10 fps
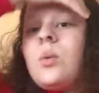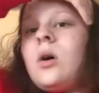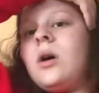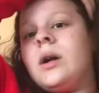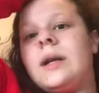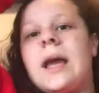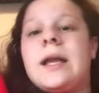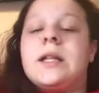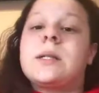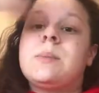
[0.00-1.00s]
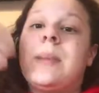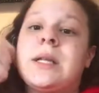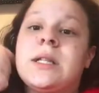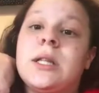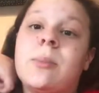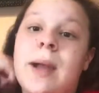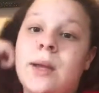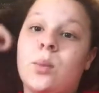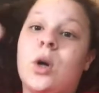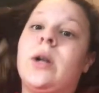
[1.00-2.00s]
one, and it's basically the
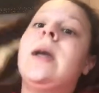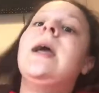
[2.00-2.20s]
main one,